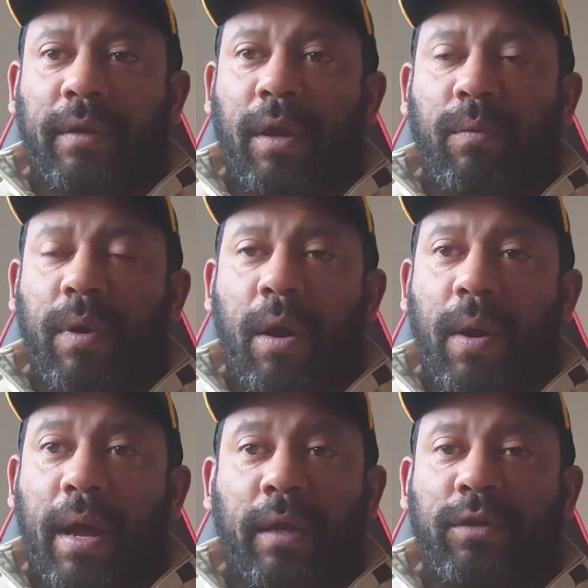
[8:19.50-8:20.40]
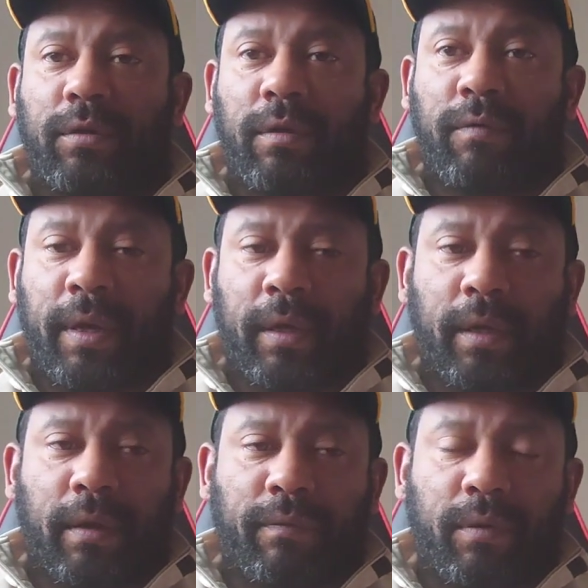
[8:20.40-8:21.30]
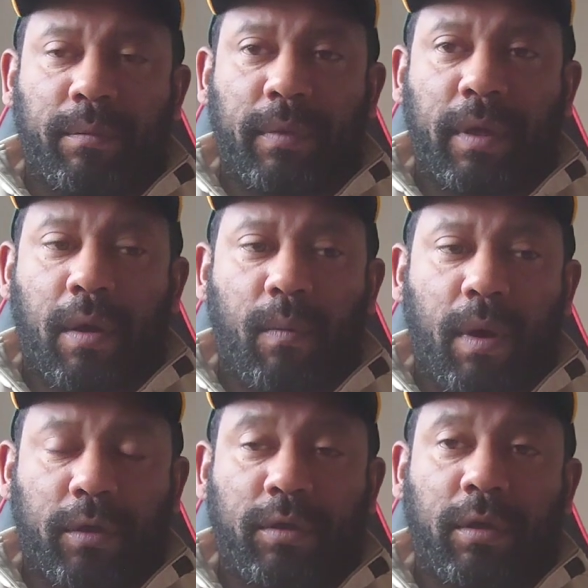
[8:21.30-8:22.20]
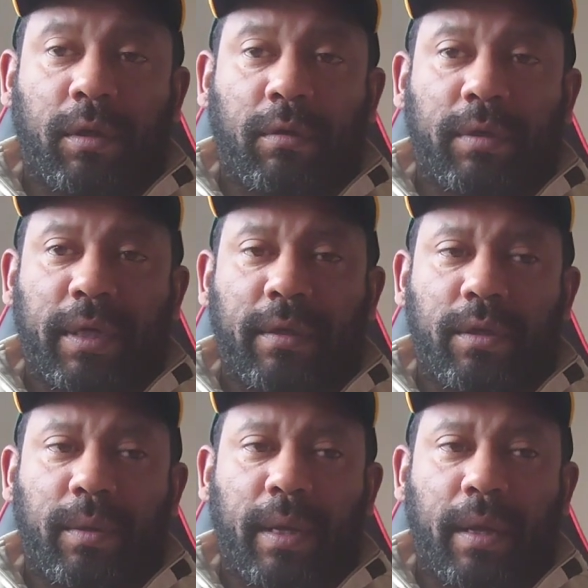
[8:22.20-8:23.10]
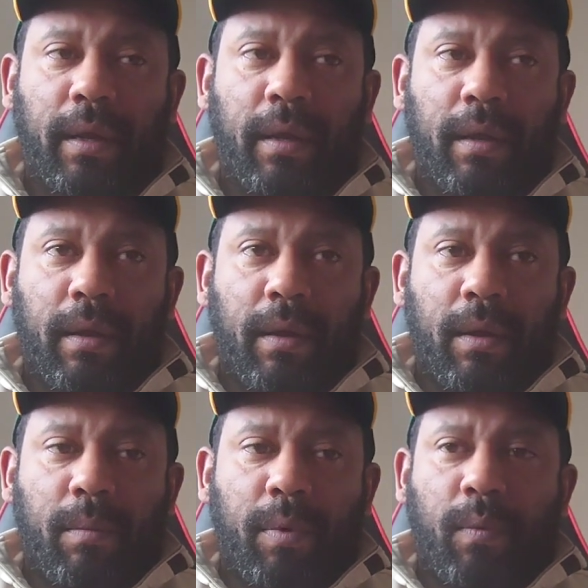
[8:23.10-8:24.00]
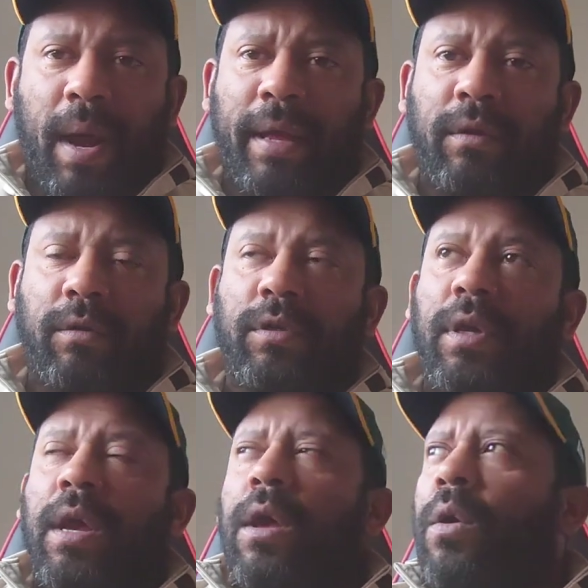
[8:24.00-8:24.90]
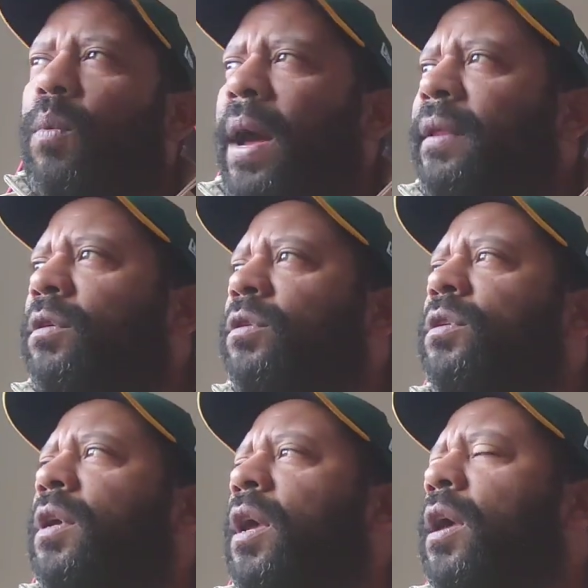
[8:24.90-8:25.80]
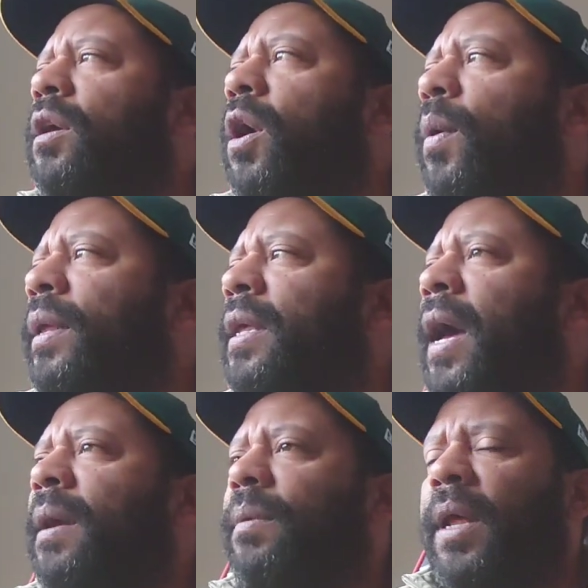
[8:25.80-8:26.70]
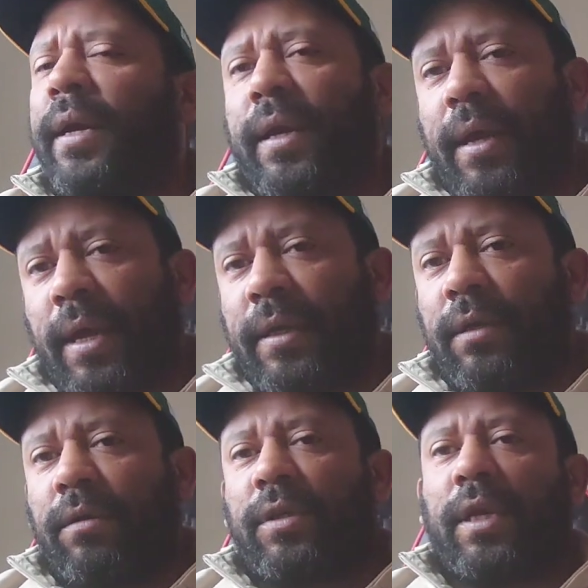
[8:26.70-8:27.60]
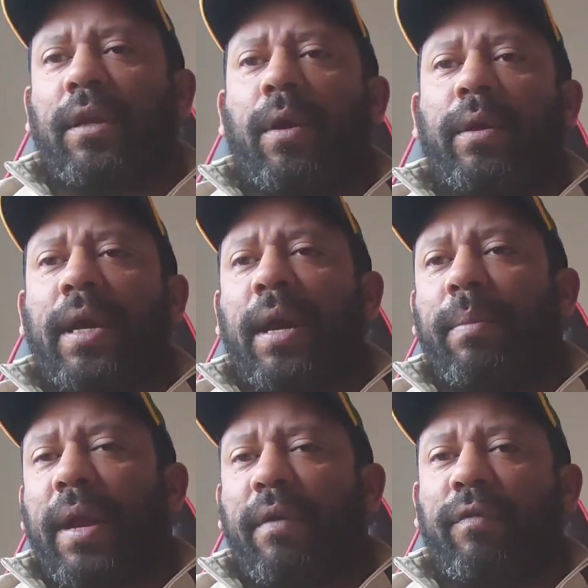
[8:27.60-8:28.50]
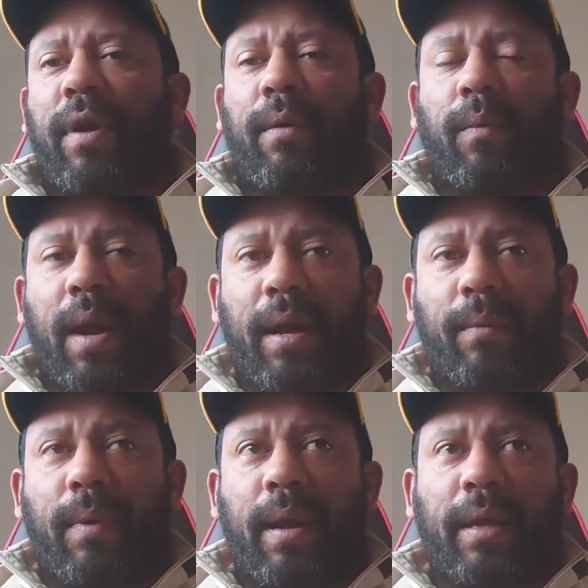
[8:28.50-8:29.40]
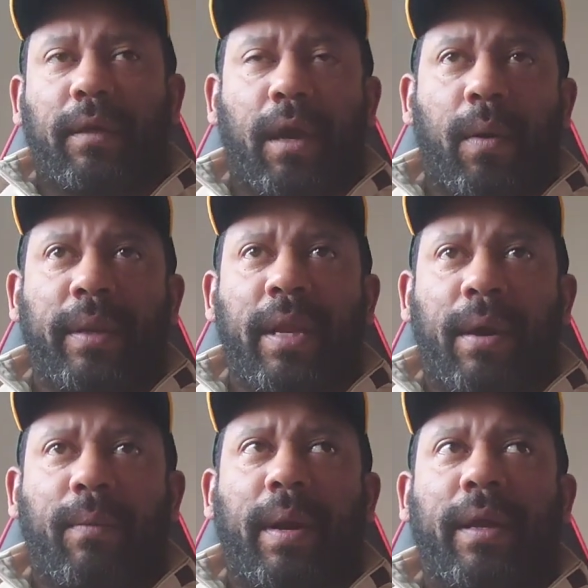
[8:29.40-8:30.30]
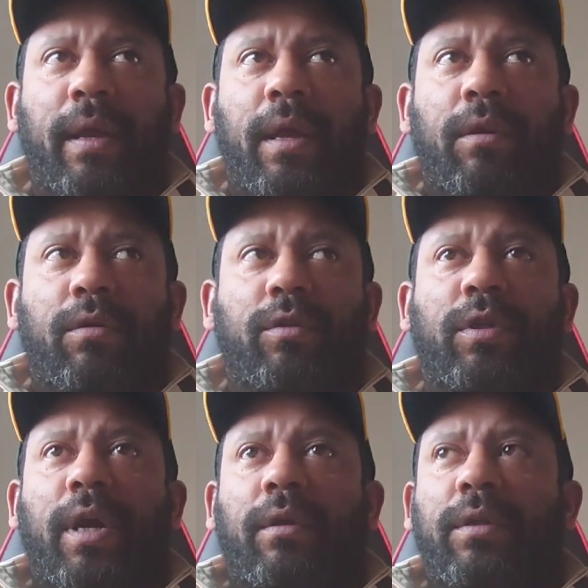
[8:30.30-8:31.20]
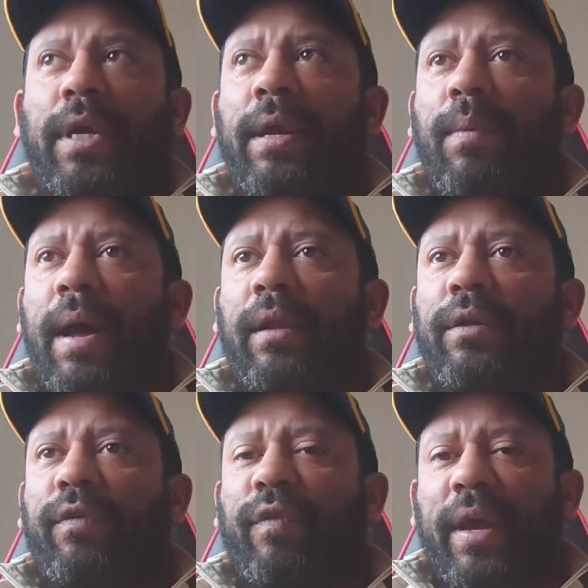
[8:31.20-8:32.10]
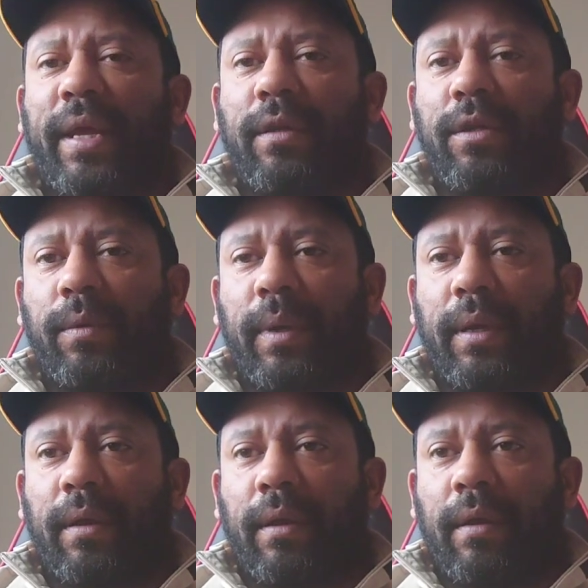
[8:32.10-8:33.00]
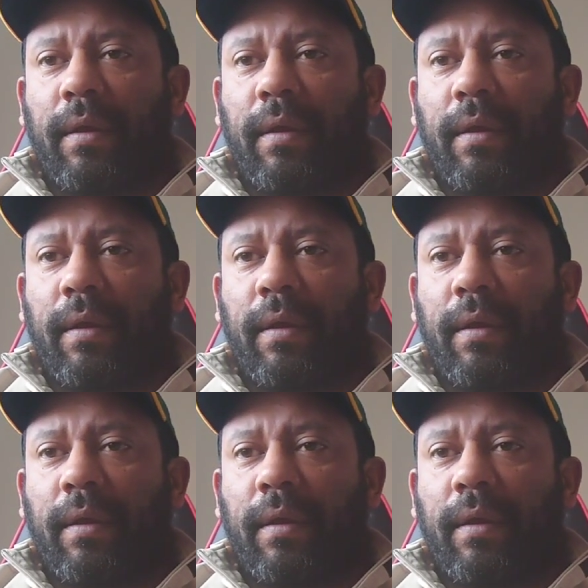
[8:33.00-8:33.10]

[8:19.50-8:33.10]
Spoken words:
I don't know. I should have really have done my own work. I should have looked into it. But where does going the, like Eddie just said, going the IBF route, where going that way does Deontay Wilder fit into it?